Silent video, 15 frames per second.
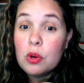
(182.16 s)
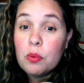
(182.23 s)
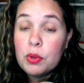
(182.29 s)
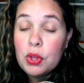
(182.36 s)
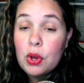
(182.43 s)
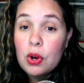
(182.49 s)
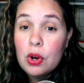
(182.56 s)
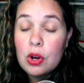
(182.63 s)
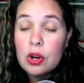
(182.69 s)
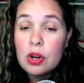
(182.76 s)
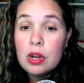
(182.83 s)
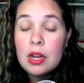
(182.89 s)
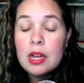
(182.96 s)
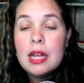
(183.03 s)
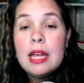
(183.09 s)
start with
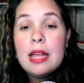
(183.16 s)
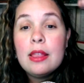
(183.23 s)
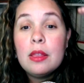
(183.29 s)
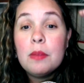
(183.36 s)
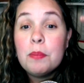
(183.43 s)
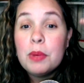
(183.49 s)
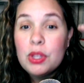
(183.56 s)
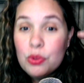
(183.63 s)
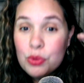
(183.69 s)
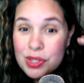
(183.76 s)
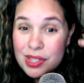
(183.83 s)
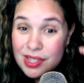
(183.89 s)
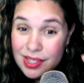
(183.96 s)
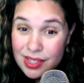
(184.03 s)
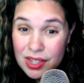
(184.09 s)
her, but you
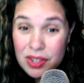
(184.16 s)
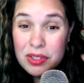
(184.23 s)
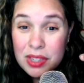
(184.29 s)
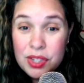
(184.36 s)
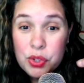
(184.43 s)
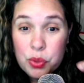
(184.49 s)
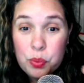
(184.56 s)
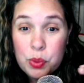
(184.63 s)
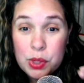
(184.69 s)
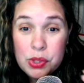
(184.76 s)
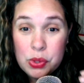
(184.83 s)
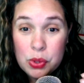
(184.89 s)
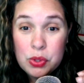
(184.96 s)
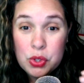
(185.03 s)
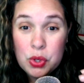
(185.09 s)
still need to
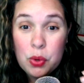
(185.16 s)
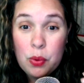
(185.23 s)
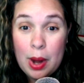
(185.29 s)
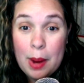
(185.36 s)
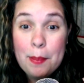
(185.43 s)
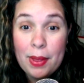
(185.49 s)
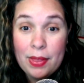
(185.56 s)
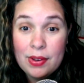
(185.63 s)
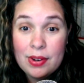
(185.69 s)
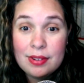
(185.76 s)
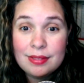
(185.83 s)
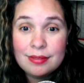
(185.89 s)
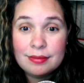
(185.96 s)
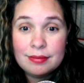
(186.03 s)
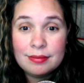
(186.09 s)
research your grandmother.